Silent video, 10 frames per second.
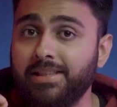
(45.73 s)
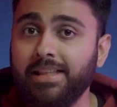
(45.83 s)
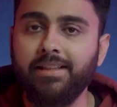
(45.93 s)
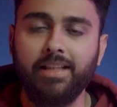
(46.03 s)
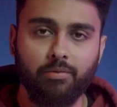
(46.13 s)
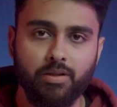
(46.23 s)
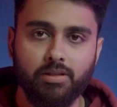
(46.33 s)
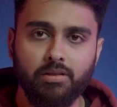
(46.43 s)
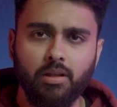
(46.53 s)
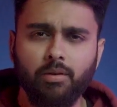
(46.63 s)
seed
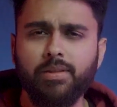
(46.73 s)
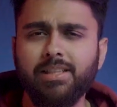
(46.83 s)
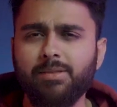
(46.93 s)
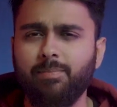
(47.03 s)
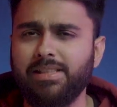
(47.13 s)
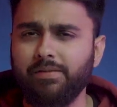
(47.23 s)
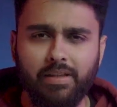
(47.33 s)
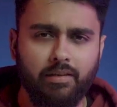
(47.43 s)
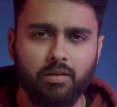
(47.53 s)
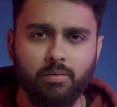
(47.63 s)
keywords, which are
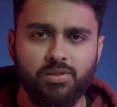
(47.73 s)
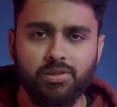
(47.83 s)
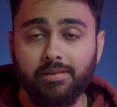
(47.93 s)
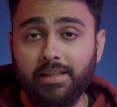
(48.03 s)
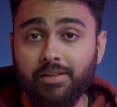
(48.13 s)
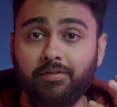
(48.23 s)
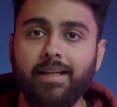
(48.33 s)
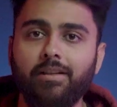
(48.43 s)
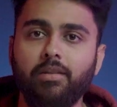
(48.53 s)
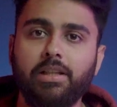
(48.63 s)
specific terms that
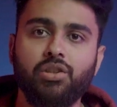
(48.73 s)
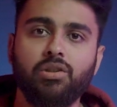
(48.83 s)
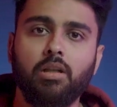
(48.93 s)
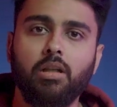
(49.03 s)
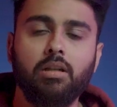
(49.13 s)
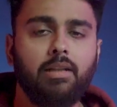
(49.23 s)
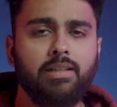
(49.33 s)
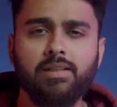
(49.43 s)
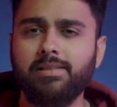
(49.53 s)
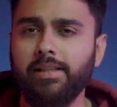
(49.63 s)
define your niche.
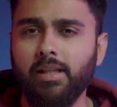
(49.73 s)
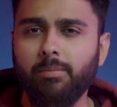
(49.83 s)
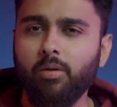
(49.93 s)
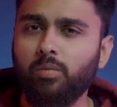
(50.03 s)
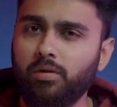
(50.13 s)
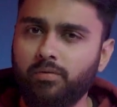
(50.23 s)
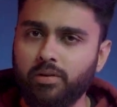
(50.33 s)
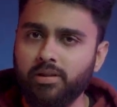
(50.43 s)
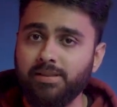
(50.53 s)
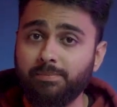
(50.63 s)
Like just think about what
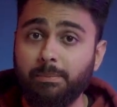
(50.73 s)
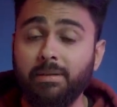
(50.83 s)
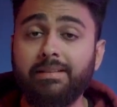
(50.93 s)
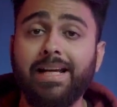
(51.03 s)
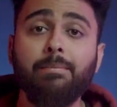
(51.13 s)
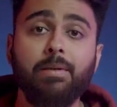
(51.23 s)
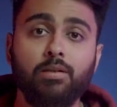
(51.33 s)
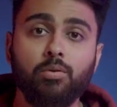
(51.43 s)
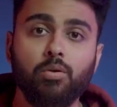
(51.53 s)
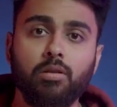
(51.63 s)
words people type
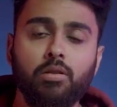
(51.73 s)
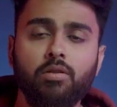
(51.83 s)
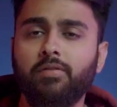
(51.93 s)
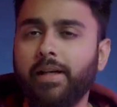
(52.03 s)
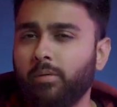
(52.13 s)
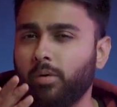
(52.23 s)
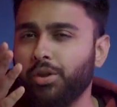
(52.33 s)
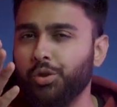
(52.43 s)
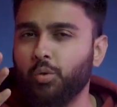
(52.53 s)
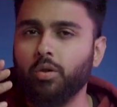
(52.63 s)
into Google to find what
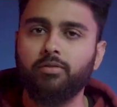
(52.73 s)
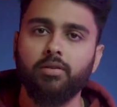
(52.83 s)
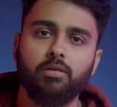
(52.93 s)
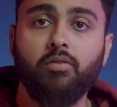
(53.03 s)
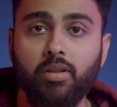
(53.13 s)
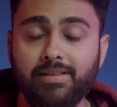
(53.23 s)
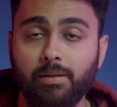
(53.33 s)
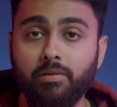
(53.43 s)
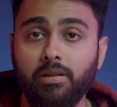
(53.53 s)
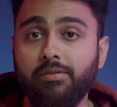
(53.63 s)
you offer. For
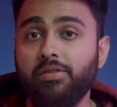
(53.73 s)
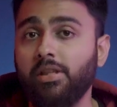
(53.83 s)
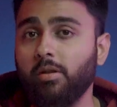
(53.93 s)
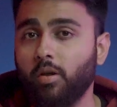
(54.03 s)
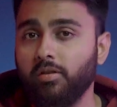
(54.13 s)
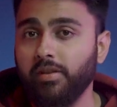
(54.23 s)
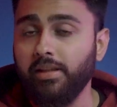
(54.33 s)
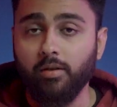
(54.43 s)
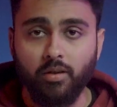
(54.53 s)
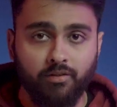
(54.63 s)
example, if you sell coffee
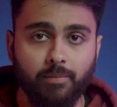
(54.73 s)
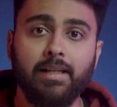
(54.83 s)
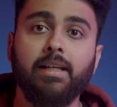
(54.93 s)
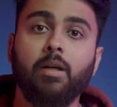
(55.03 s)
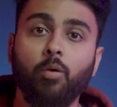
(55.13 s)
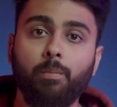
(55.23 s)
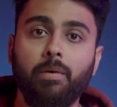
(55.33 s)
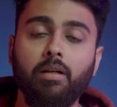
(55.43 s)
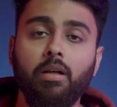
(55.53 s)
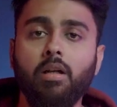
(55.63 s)
and coffee making
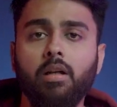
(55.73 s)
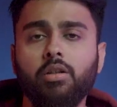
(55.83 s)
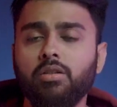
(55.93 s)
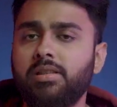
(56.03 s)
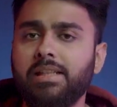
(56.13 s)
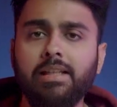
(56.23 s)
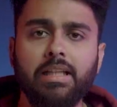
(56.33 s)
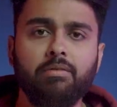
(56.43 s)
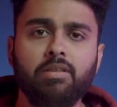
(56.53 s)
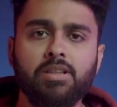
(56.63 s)
equipment, your seed
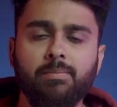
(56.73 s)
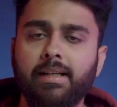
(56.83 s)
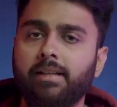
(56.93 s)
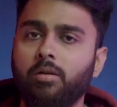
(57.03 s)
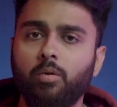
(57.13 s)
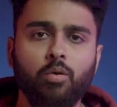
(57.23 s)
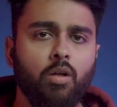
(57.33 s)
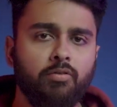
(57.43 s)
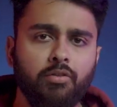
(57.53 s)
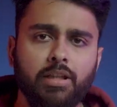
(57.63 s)
keywords might include
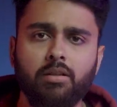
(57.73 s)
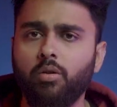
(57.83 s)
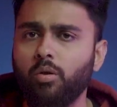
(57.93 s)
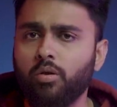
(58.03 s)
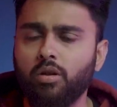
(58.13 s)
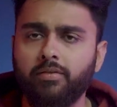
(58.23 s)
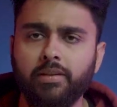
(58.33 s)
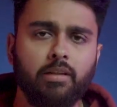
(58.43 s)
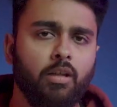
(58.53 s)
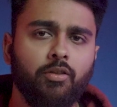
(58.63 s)
coffee, cold
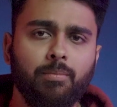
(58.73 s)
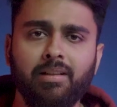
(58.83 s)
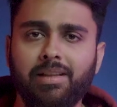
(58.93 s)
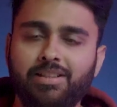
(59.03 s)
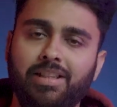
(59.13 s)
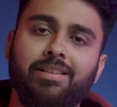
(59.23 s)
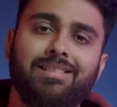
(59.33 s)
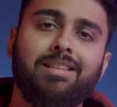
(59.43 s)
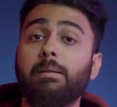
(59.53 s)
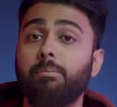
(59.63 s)
coffee, coffee mug, et cetera.
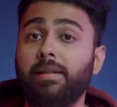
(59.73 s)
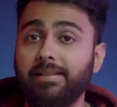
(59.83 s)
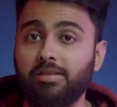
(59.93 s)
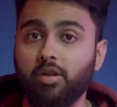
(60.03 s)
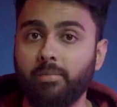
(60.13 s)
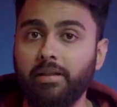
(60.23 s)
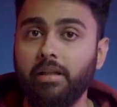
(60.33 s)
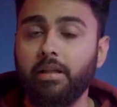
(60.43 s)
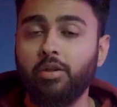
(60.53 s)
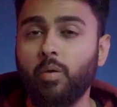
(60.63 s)
Keep brainstorming
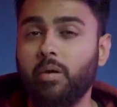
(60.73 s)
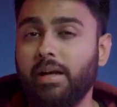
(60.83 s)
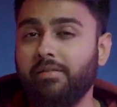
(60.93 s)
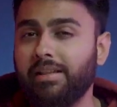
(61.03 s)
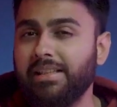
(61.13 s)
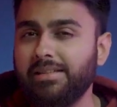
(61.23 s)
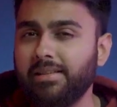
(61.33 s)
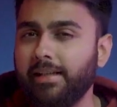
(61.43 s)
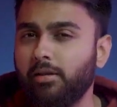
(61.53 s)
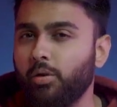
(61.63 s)
till you have at least
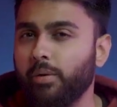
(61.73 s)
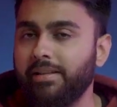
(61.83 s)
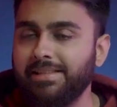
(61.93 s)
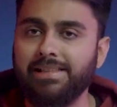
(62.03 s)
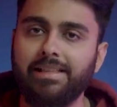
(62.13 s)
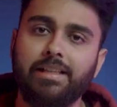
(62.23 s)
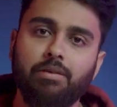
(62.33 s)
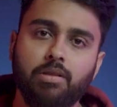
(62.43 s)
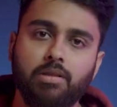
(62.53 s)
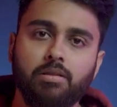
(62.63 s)
ten to twenty seed
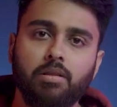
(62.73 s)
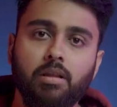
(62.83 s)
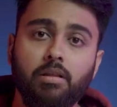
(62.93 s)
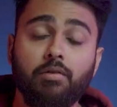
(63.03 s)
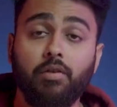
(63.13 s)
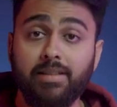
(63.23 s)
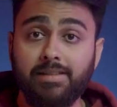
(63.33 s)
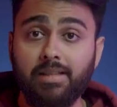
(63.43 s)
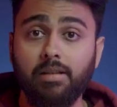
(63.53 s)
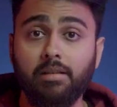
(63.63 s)
keywords. If you get
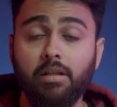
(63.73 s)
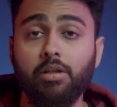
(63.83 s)
stuck,